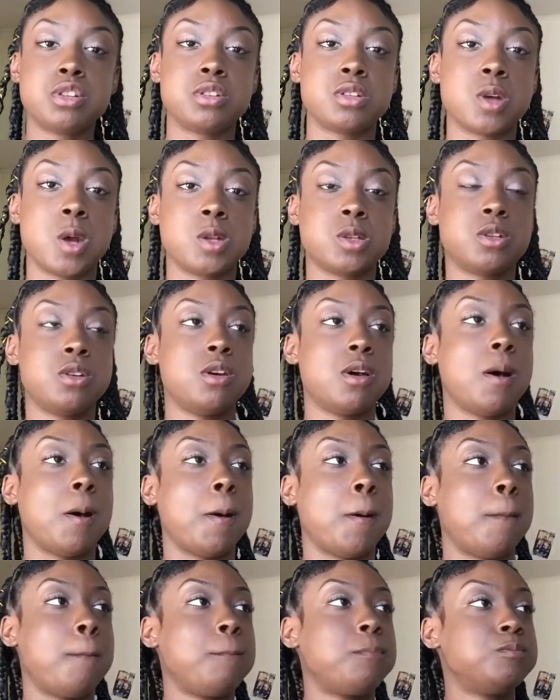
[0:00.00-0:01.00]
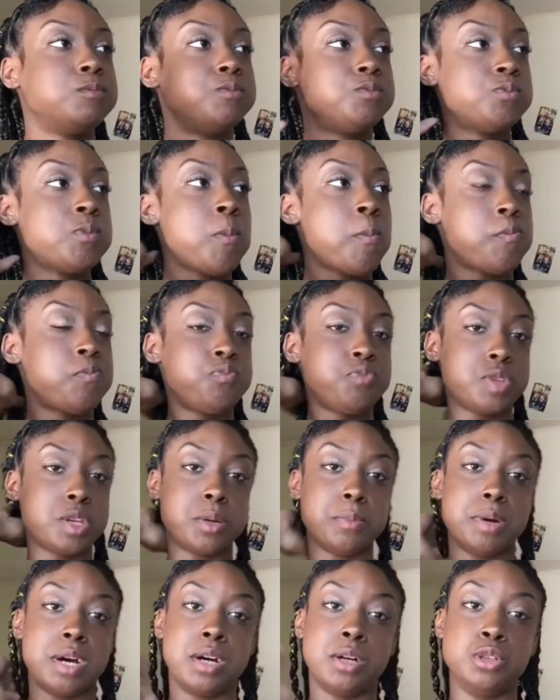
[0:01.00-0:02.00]
just talk to y'all
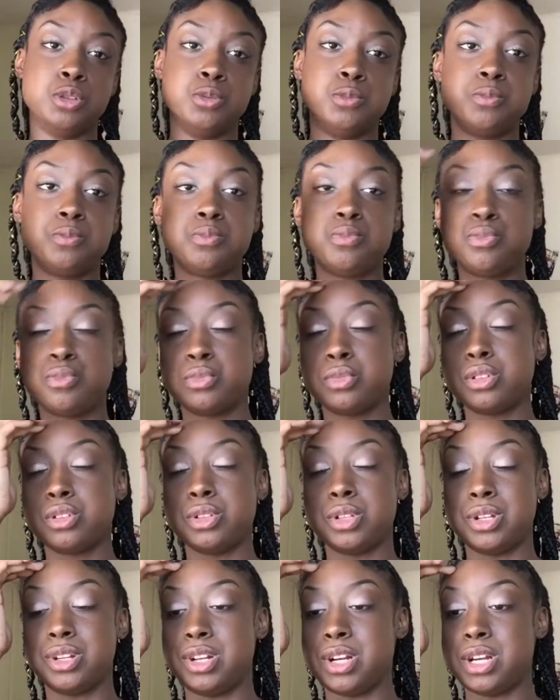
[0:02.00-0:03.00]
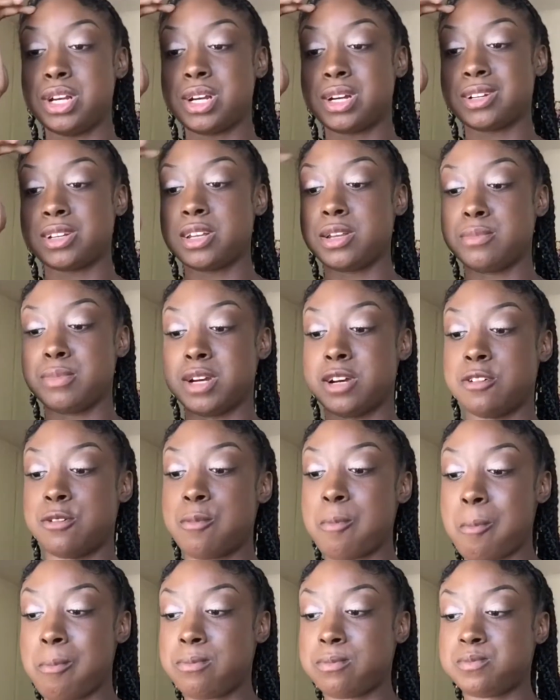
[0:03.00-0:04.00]
about the day i came
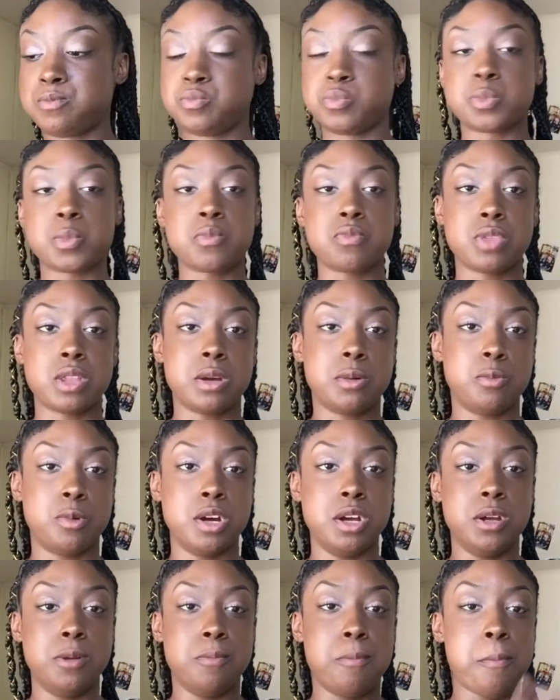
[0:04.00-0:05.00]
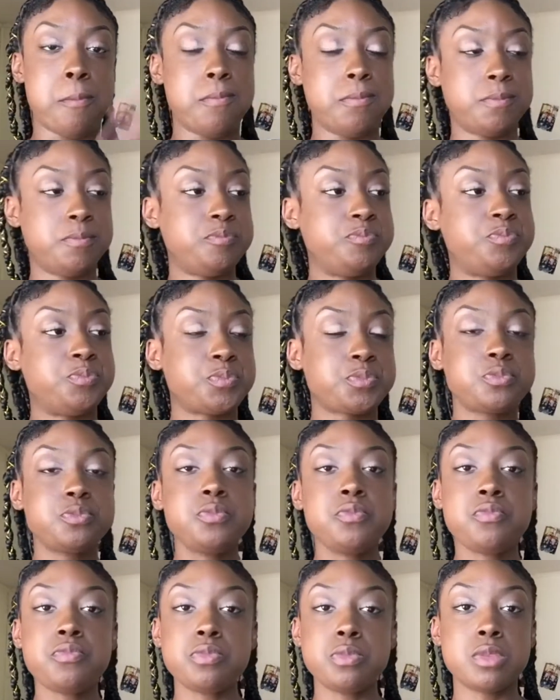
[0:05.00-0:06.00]
out when
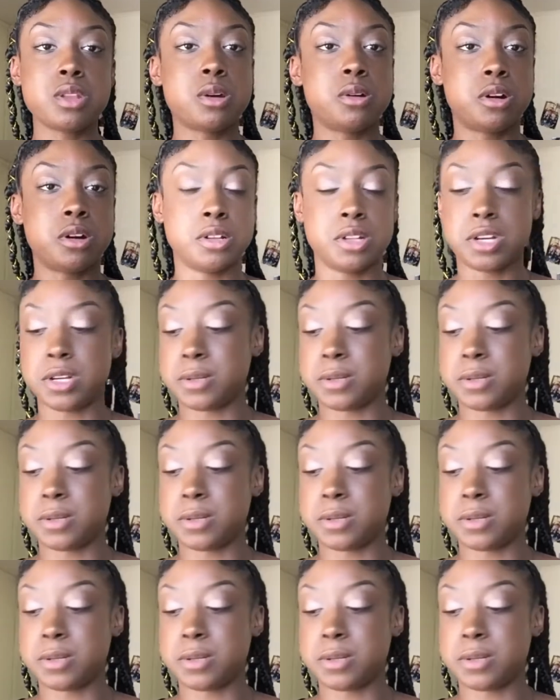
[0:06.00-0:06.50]
Oh,